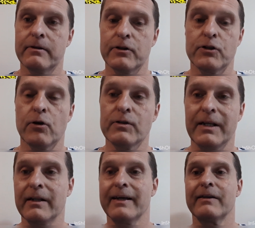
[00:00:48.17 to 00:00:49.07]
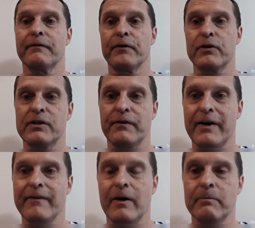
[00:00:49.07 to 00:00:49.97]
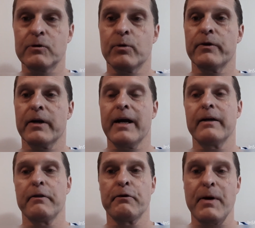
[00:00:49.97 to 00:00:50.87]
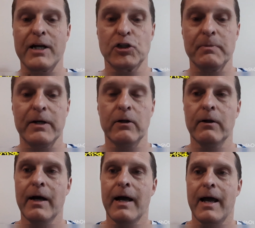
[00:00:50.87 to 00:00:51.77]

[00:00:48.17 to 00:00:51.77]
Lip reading: There's those that like the first five albums where they're kind of thrash metal